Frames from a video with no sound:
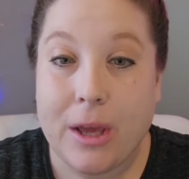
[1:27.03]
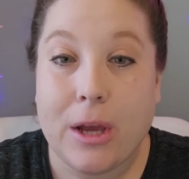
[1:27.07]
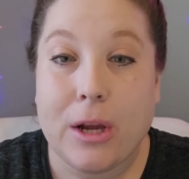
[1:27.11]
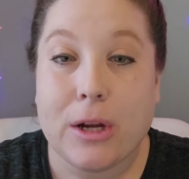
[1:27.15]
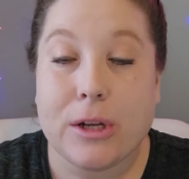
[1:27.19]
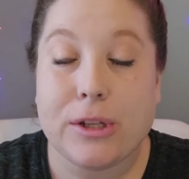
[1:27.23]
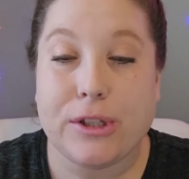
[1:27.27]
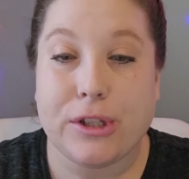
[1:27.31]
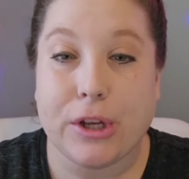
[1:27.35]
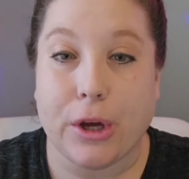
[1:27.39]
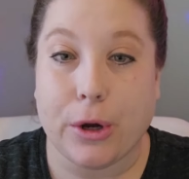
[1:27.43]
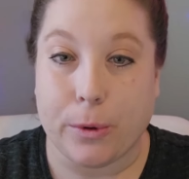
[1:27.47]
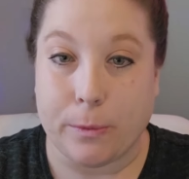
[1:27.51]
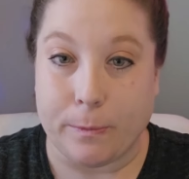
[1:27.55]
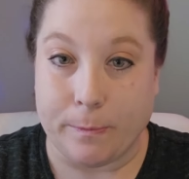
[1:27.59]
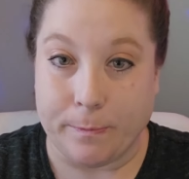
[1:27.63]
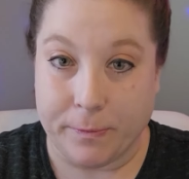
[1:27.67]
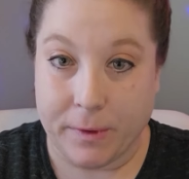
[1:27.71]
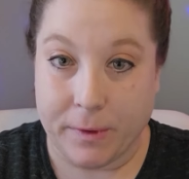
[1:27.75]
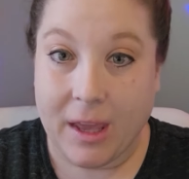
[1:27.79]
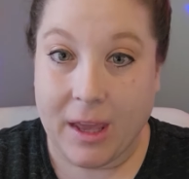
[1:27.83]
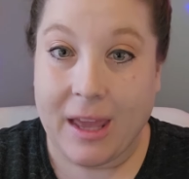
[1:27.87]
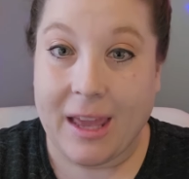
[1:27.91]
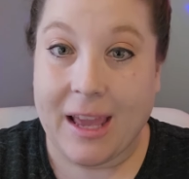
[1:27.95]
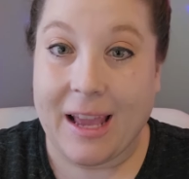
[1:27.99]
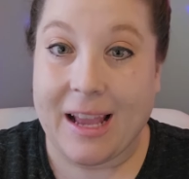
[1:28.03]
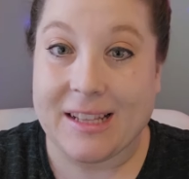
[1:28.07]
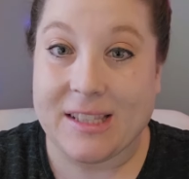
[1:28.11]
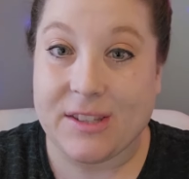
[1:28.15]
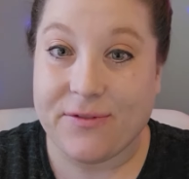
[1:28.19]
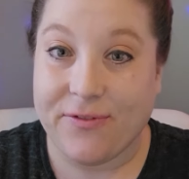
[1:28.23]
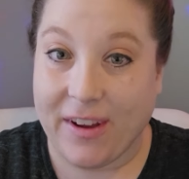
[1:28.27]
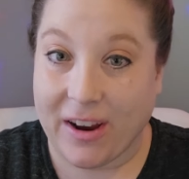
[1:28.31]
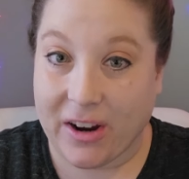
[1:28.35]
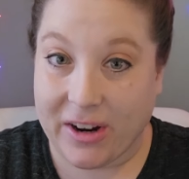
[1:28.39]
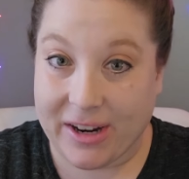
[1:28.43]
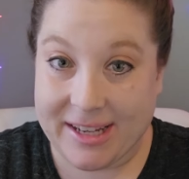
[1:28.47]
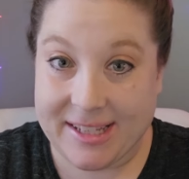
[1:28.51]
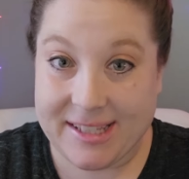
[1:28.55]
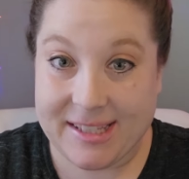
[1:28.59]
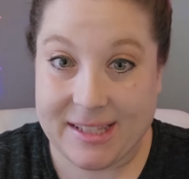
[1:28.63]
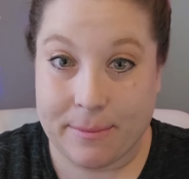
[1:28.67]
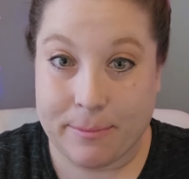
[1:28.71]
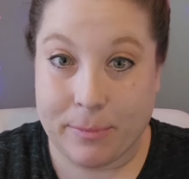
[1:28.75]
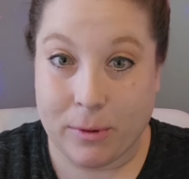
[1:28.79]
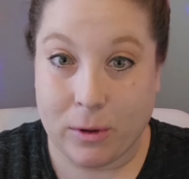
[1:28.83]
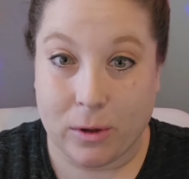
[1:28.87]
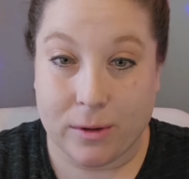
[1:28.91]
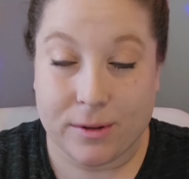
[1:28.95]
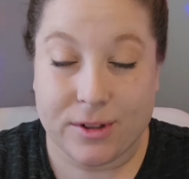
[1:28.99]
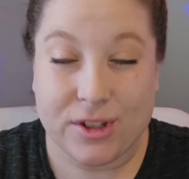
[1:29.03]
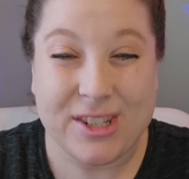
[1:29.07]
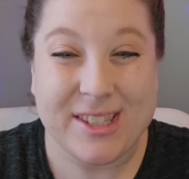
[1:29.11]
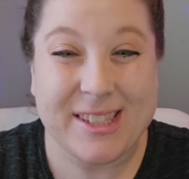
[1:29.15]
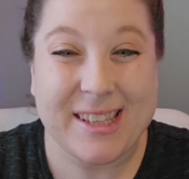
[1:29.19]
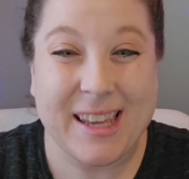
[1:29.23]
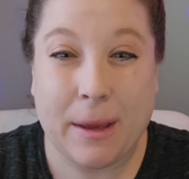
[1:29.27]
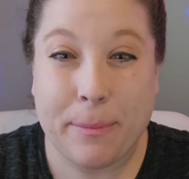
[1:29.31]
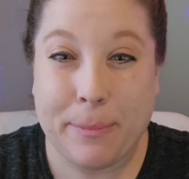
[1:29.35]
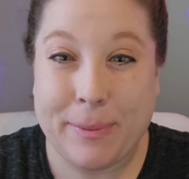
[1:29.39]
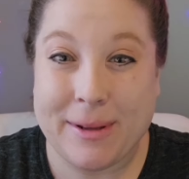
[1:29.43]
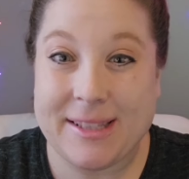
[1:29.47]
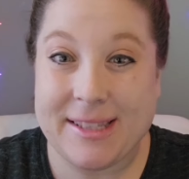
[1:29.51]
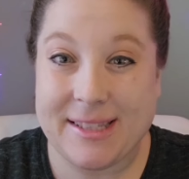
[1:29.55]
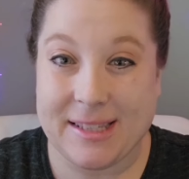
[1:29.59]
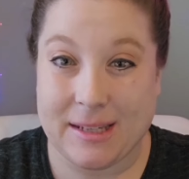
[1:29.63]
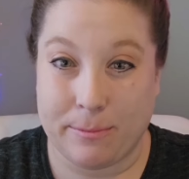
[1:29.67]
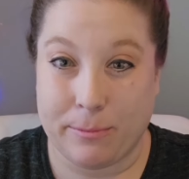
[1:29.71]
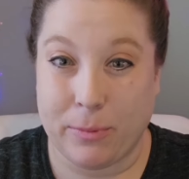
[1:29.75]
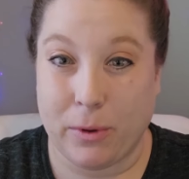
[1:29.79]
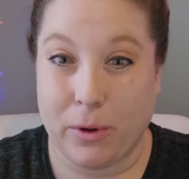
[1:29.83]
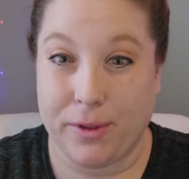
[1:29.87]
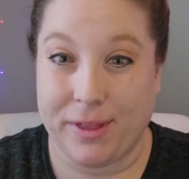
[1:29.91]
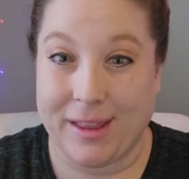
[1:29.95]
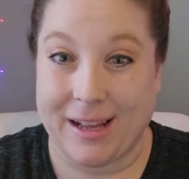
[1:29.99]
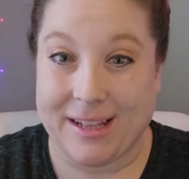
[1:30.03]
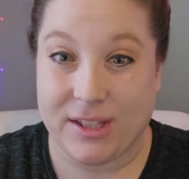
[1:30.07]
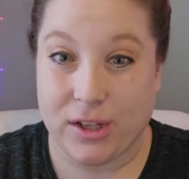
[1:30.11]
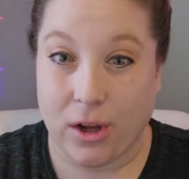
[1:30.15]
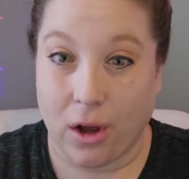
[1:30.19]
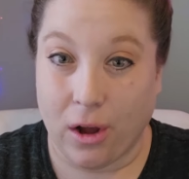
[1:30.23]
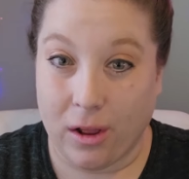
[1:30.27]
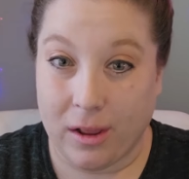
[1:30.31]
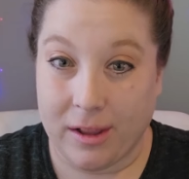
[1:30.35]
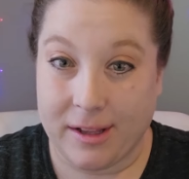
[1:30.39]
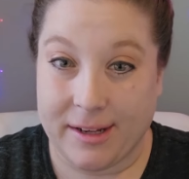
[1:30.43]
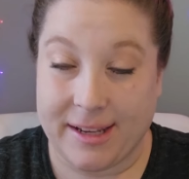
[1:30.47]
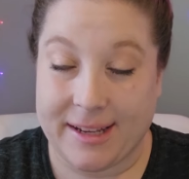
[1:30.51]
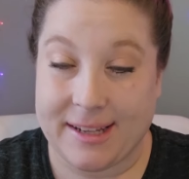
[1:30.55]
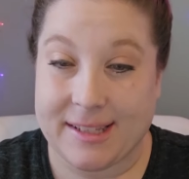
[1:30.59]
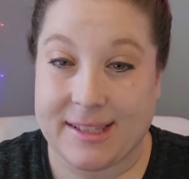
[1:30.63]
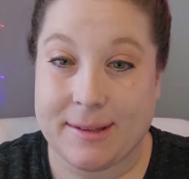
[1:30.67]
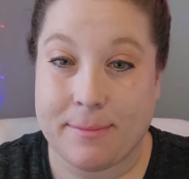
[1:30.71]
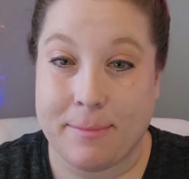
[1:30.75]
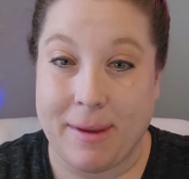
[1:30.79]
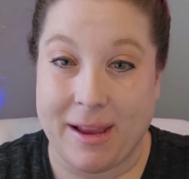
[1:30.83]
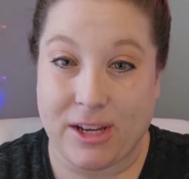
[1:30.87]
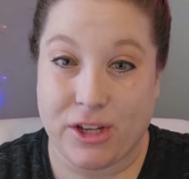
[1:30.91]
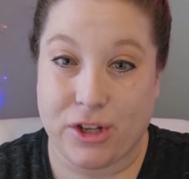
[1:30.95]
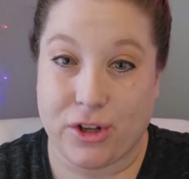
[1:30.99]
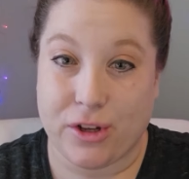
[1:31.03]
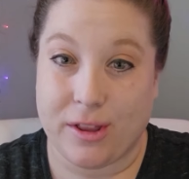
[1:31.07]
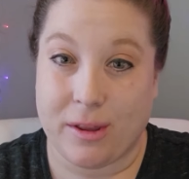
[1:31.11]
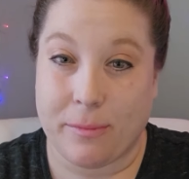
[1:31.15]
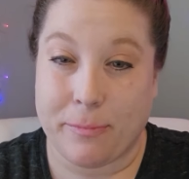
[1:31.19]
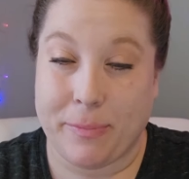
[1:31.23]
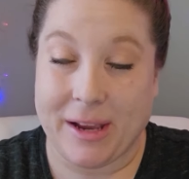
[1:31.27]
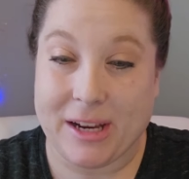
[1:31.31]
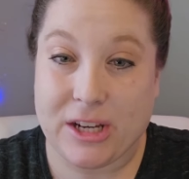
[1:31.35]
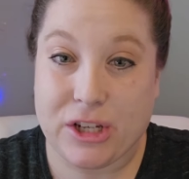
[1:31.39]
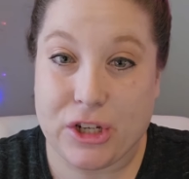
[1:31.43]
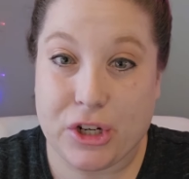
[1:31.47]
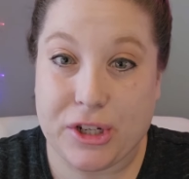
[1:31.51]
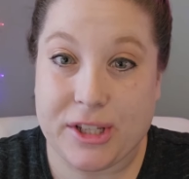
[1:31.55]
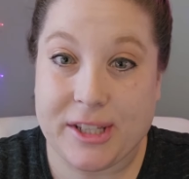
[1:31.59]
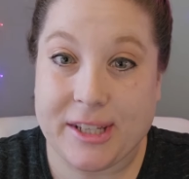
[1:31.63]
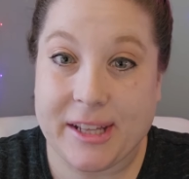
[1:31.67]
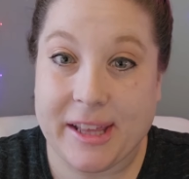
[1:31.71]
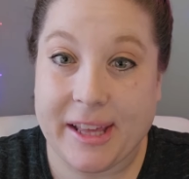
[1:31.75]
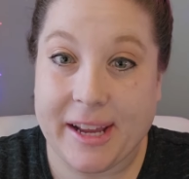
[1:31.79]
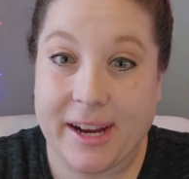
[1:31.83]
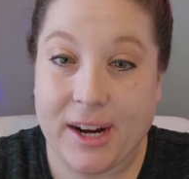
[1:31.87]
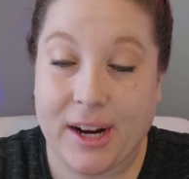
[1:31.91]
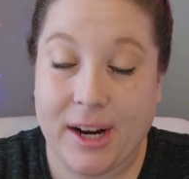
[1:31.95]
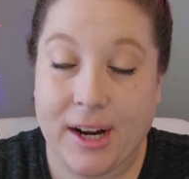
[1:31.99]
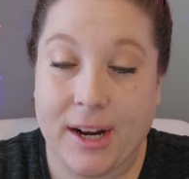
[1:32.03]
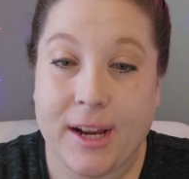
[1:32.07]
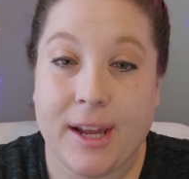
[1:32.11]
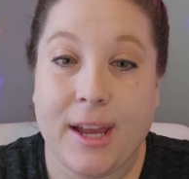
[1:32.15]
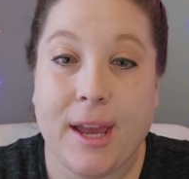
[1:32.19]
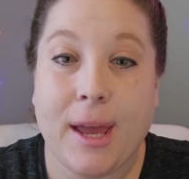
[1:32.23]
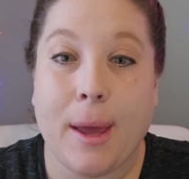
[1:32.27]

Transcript: So it's very simple. Just keep it simple. That's all it is. Make sure the picture's clear.